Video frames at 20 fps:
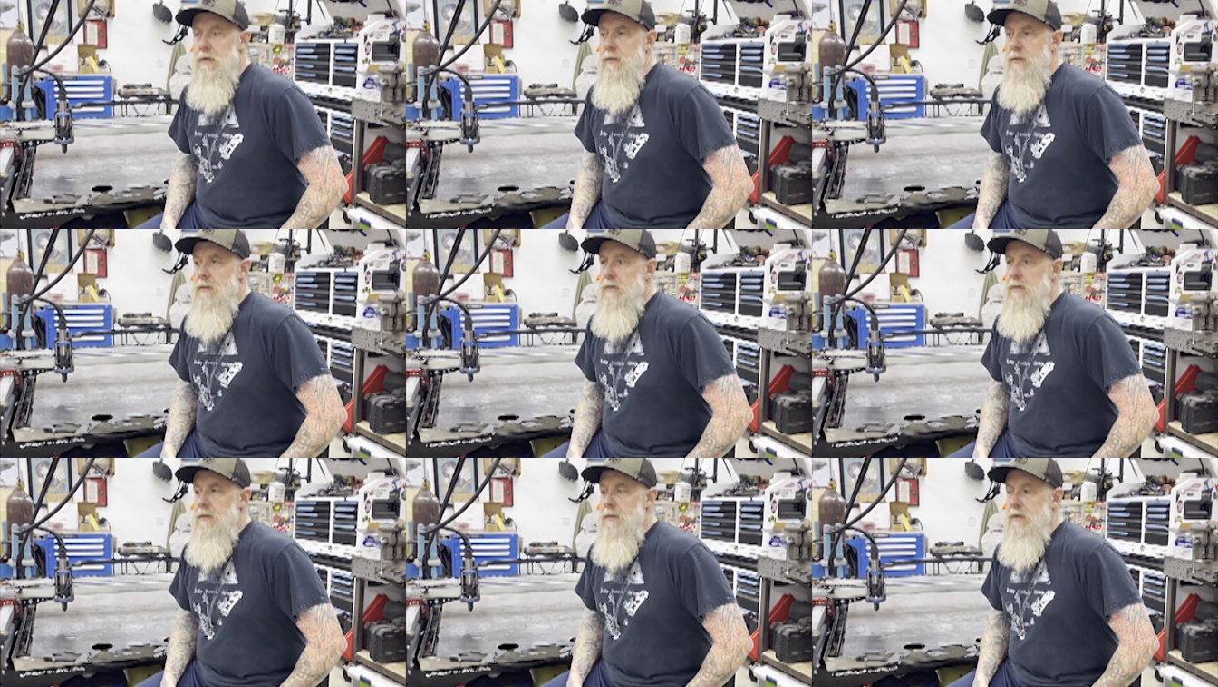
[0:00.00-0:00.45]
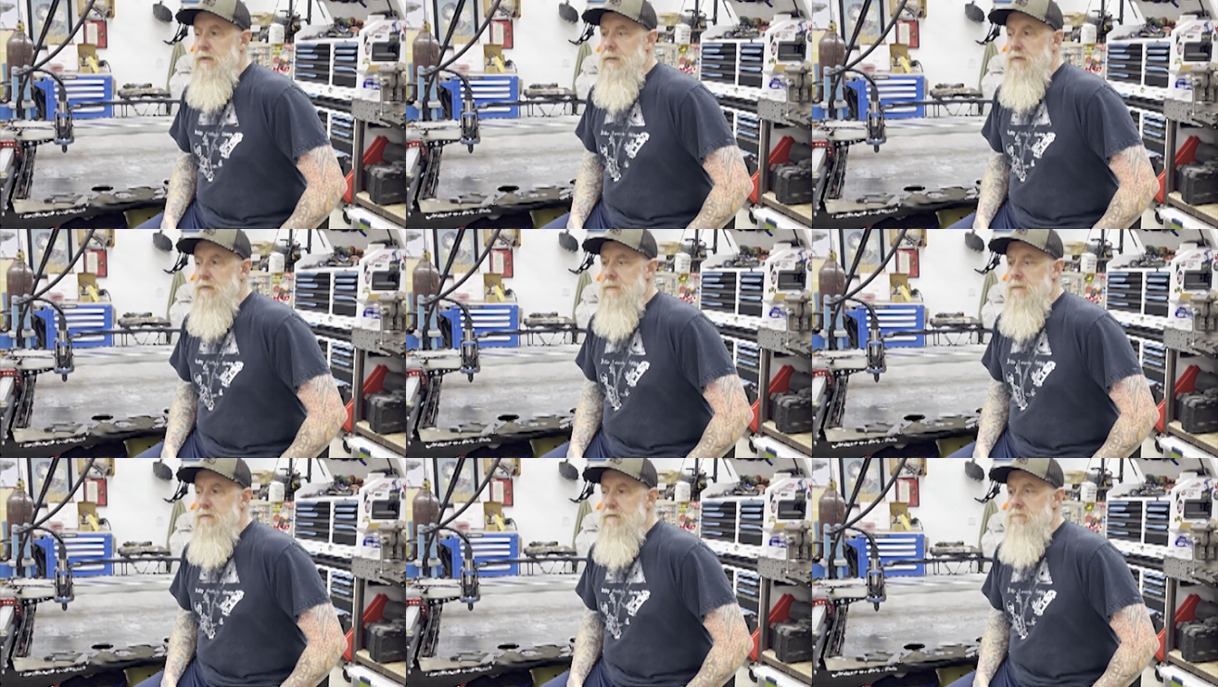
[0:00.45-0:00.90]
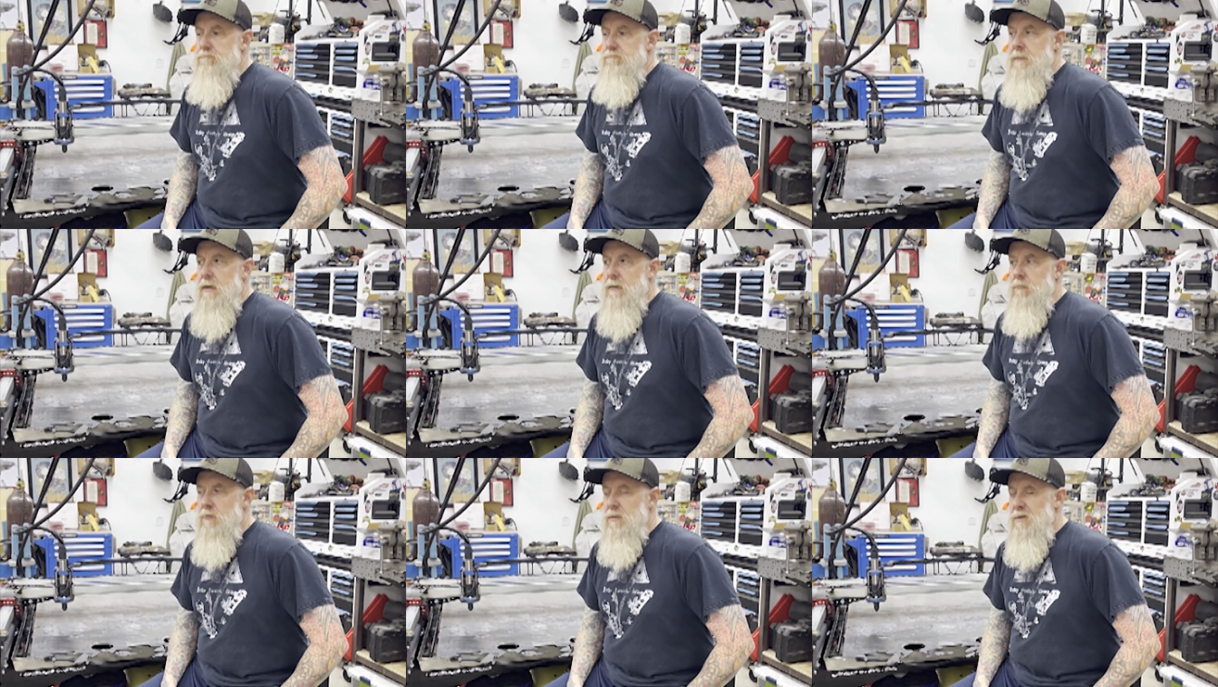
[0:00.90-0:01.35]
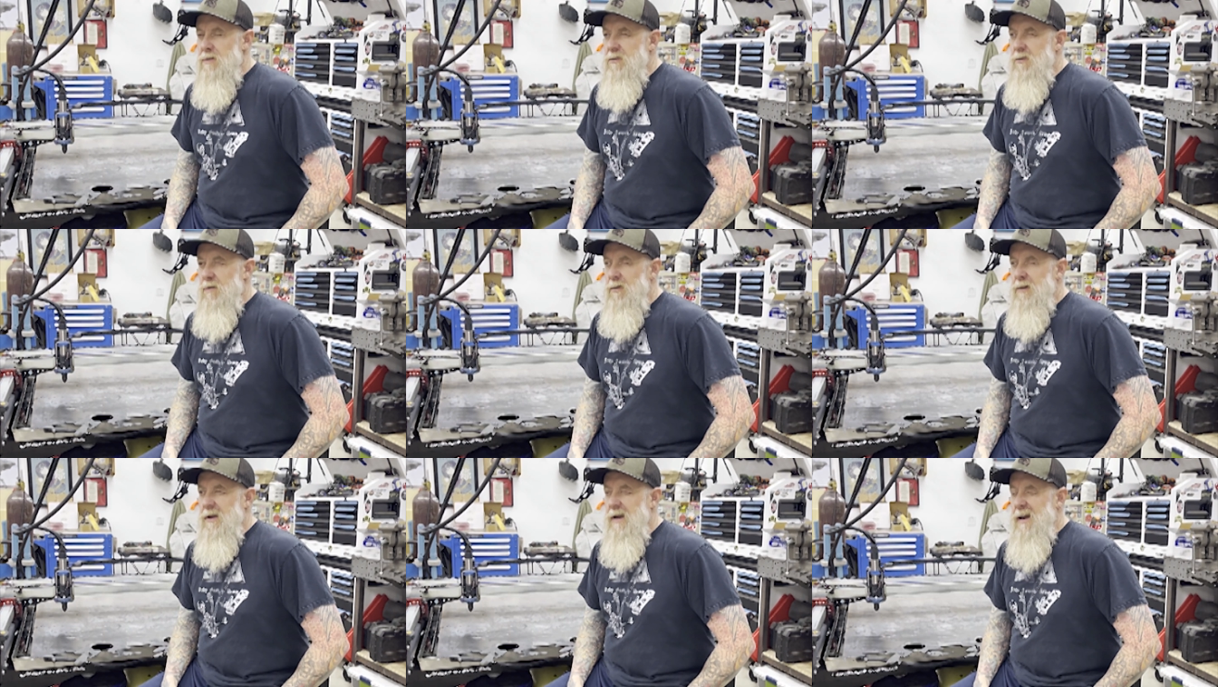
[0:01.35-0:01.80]
Not really
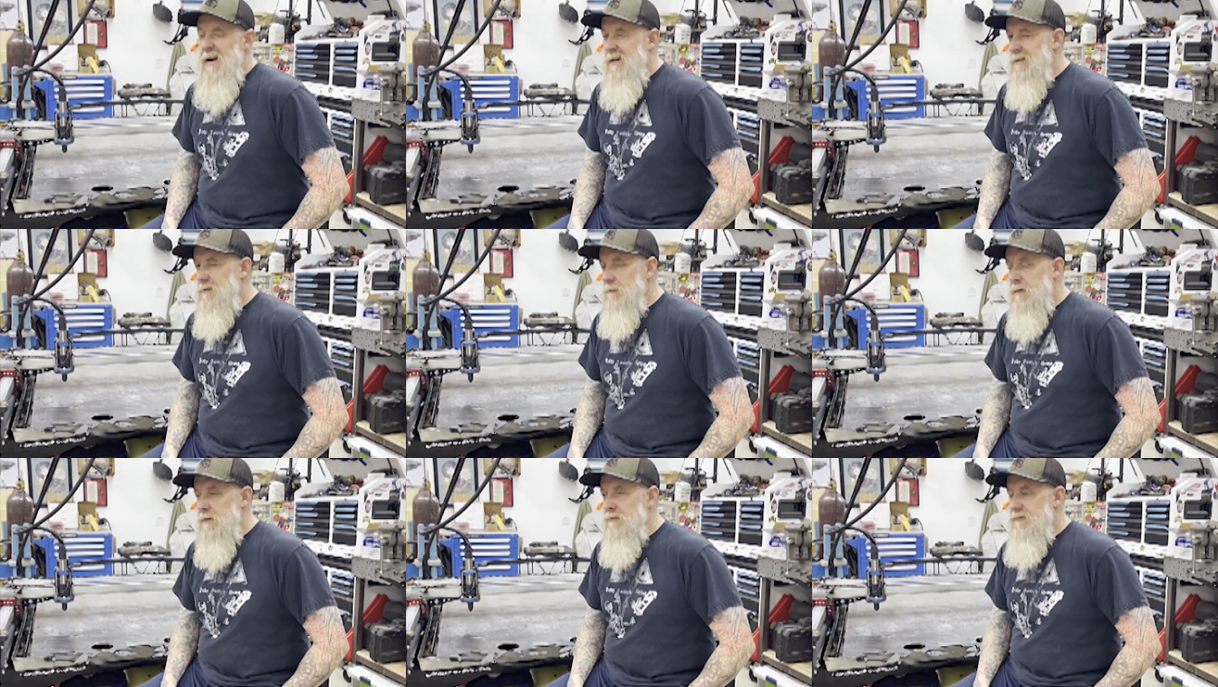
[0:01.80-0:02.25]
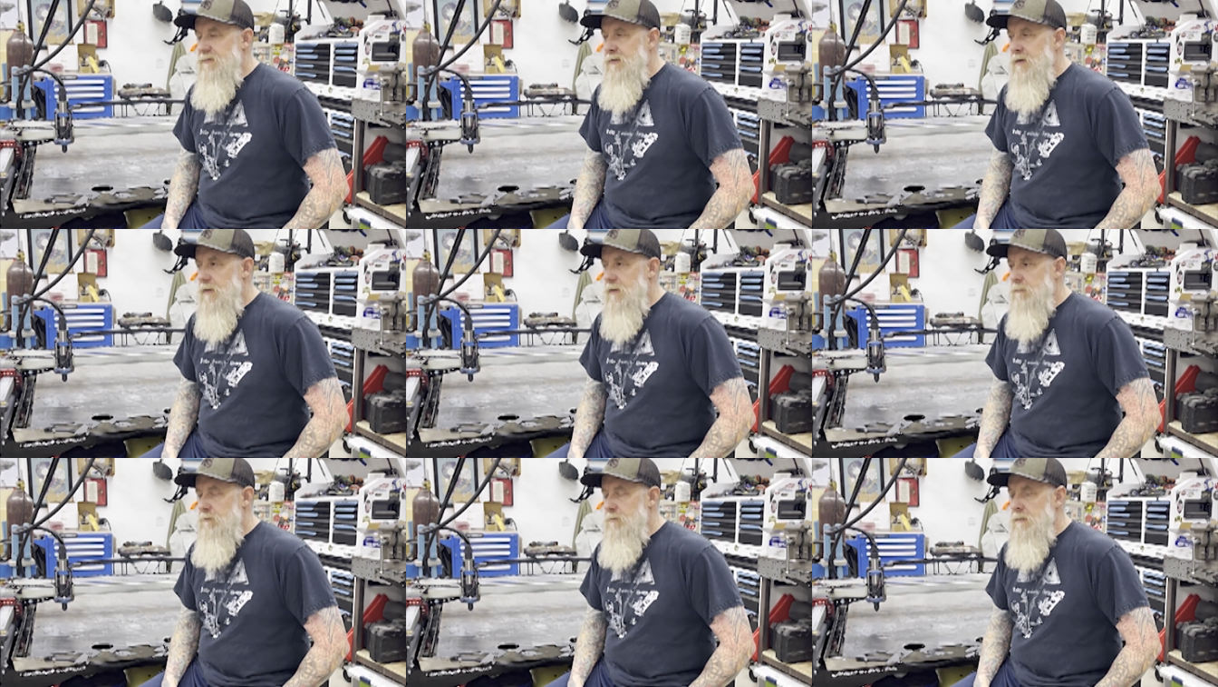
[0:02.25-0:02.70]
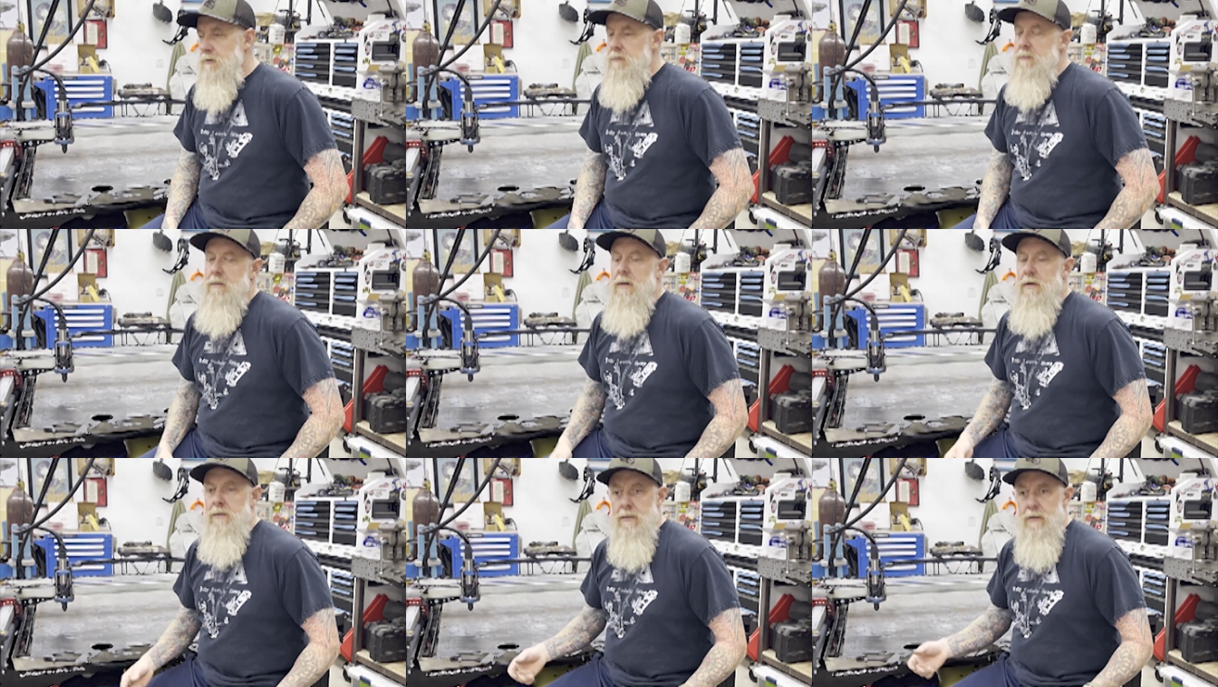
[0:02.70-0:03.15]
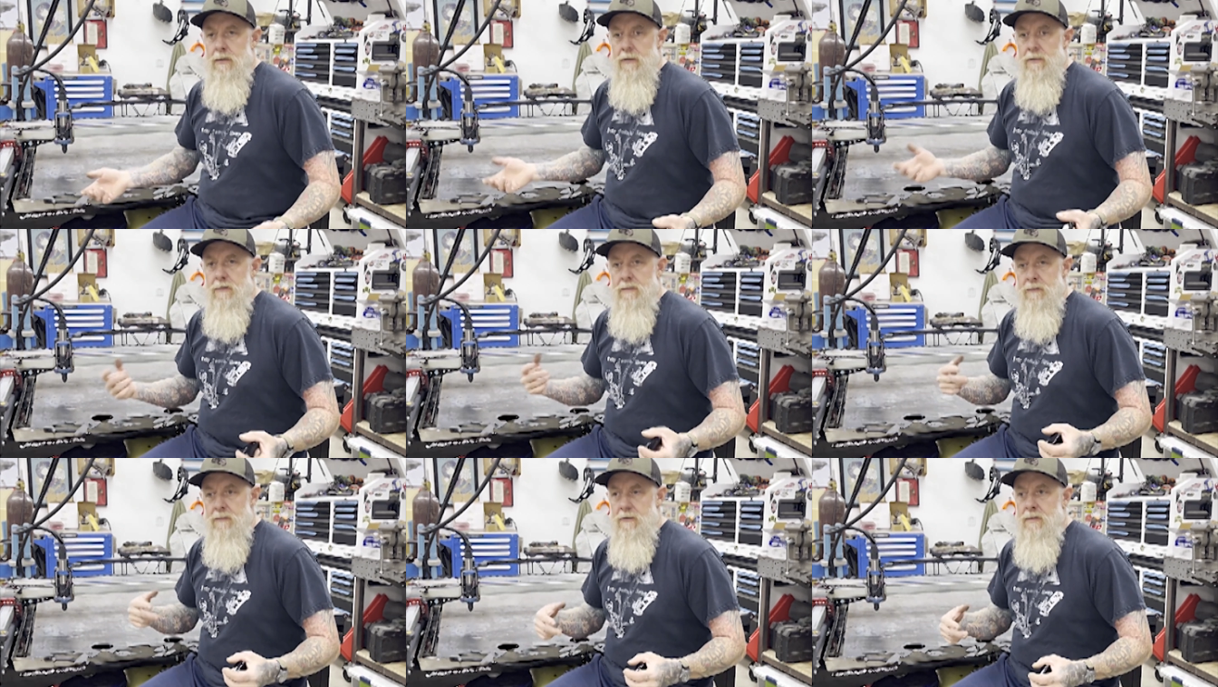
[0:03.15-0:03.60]
knowing how to make the fire pit. I did
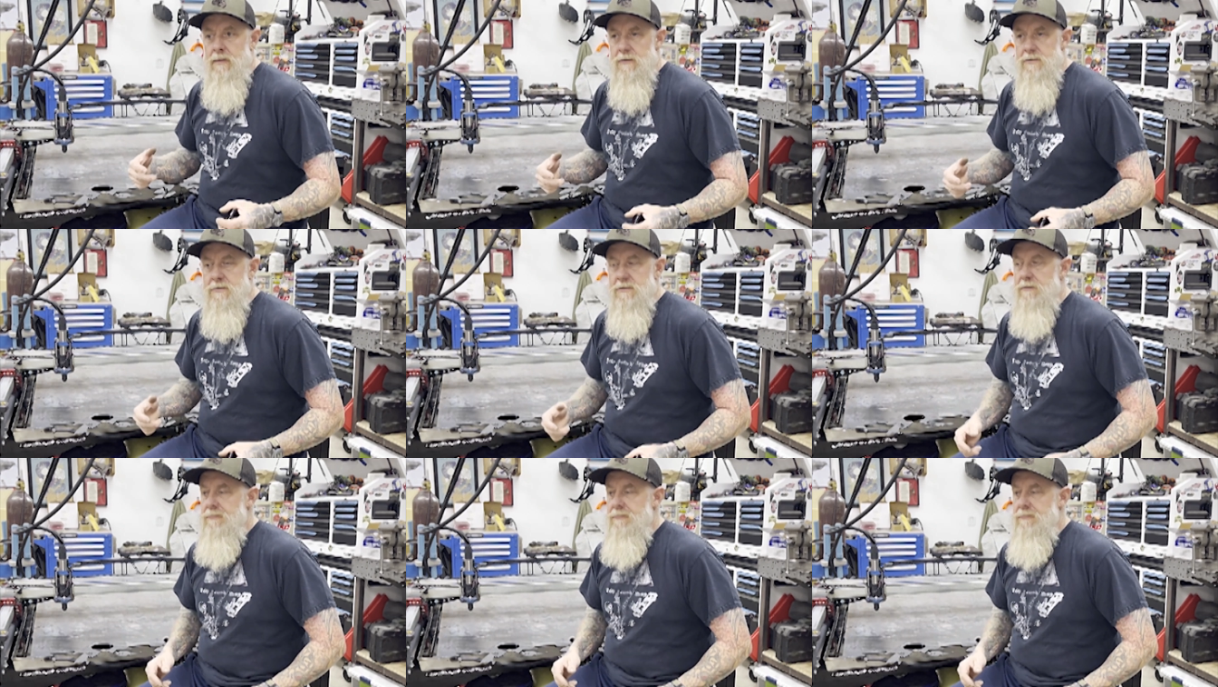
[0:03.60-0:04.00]
get the DXF